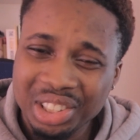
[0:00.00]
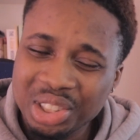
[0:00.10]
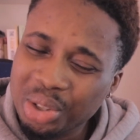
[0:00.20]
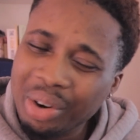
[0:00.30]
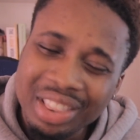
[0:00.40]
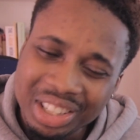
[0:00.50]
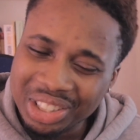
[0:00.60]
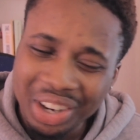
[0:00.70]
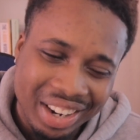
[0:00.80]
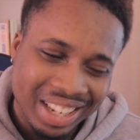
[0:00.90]
Just join the
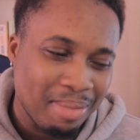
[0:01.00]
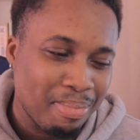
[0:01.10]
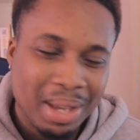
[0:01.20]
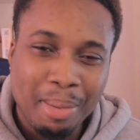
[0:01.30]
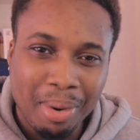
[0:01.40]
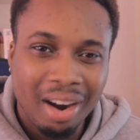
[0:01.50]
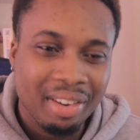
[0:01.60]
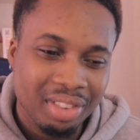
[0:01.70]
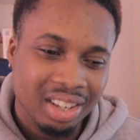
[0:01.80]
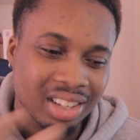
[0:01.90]
journey. Be a part
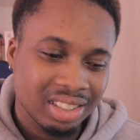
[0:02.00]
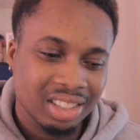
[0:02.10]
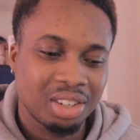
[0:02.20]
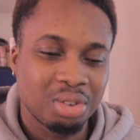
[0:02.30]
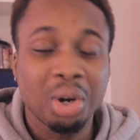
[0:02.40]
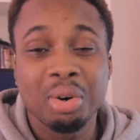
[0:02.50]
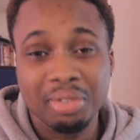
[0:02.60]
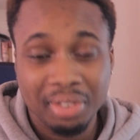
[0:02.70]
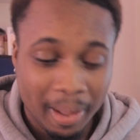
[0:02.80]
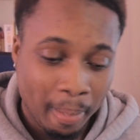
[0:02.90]
of the growth.
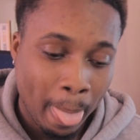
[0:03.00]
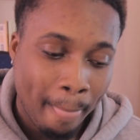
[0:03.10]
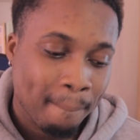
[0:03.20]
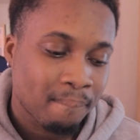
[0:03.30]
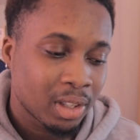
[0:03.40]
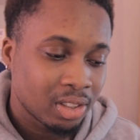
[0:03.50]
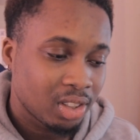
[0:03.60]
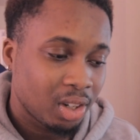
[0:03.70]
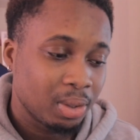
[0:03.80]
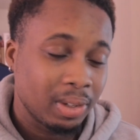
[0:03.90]

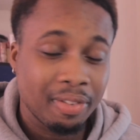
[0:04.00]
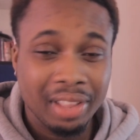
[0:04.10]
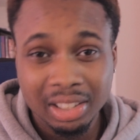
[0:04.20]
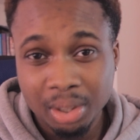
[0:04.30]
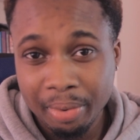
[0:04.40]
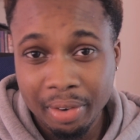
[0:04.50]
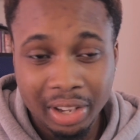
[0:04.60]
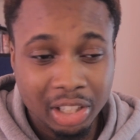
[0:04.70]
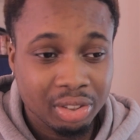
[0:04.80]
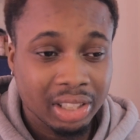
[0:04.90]
So if that's something of
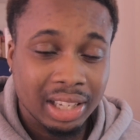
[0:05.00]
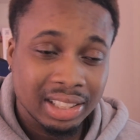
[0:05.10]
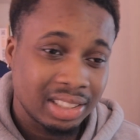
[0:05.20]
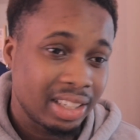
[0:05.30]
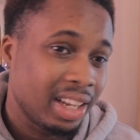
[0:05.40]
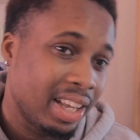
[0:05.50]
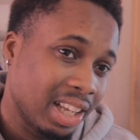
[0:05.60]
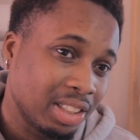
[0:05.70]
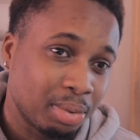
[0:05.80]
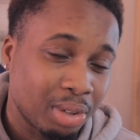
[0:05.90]
interest, as I said, hit
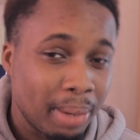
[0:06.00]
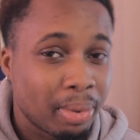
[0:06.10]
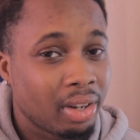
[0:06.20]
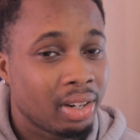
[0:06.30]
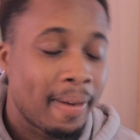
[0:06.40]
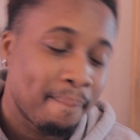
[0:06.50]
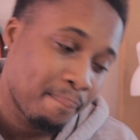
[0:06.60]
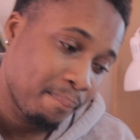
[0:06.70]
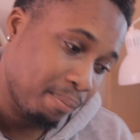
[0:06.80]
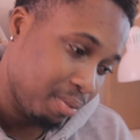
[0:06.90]
that subscribe button,
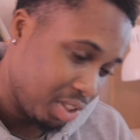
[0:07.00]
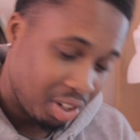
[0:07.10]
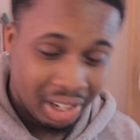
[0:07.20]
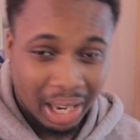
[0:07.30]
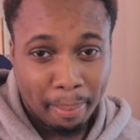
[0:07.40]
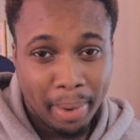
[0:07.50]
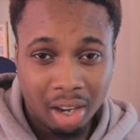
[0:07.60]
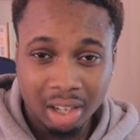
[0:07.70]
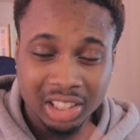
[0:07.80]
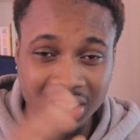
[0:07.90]
turn that
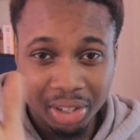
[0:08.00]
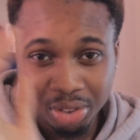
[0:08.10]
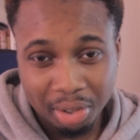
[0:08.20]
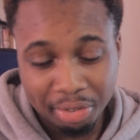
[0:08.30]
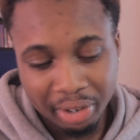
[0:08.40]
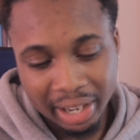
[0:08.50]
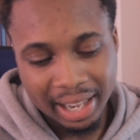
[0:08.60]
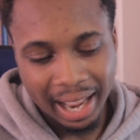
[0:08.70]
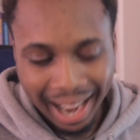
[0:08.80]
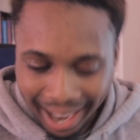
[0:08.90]
bell on, share it to a friend,
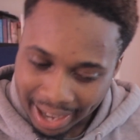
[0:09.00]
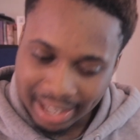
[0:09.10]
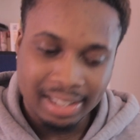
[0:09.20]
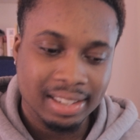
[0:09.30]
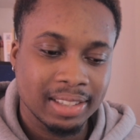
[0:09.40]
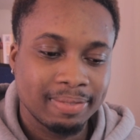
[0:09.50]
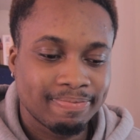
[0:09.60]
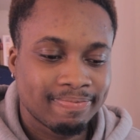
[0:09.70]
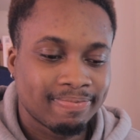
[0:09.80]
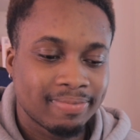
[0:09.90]
and
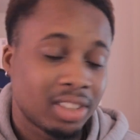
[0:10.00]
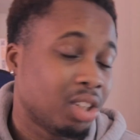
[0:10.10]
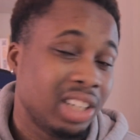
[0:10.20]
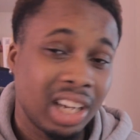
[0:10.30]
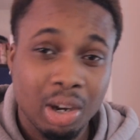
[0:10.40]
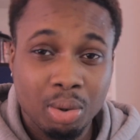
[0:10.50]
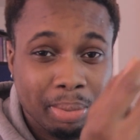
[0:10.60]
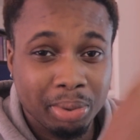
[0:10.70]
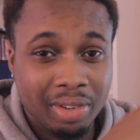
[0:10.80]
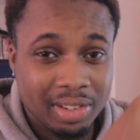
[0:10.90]
go check out all
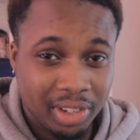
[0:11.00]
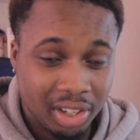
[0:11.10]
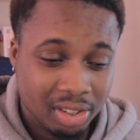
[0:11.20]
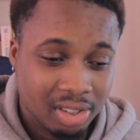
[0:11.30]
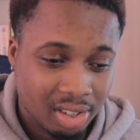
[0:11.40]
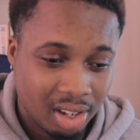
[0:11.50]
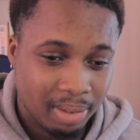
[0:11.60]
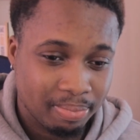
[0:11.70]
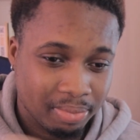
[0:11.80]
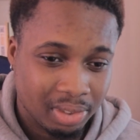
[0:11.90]
my previous videos.
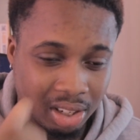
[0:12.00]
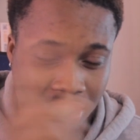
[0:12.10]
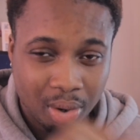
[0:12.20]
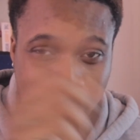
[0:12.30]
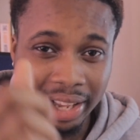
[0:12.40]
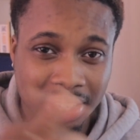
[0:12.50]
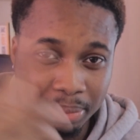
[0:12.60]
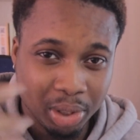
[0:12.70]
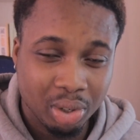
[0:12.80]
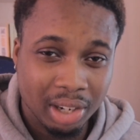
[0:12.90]
Go like them
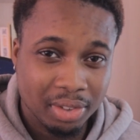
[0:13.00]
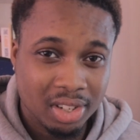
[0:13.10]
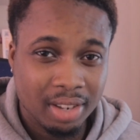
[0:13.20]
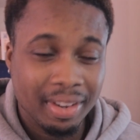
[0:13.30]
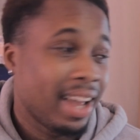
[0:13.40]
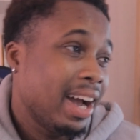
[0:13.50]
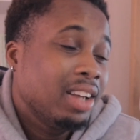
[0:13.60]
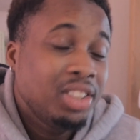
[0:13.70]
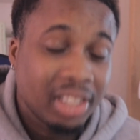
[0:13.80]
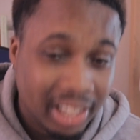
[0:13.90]
and do all that fun stuff. And
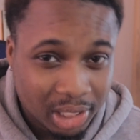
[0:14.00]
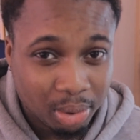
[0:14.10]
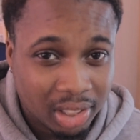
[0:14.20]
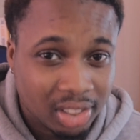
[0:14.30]
I'll see you in the next one.